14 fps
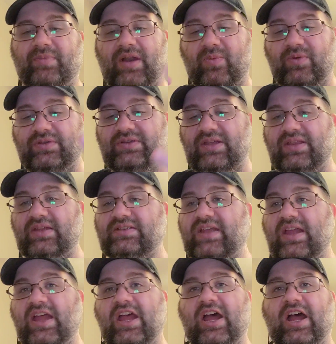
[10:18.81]
But I will say this:
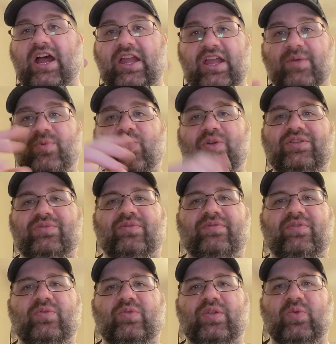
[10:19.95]
I am going to
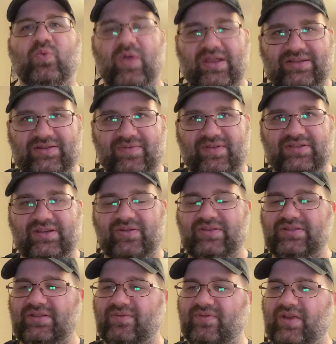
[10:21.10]
review the rest of the
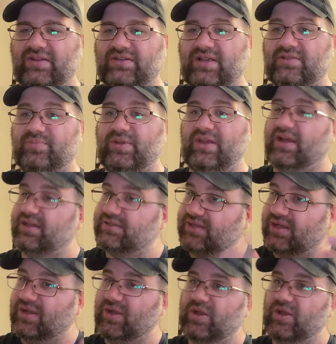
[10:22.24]
series in the franchise because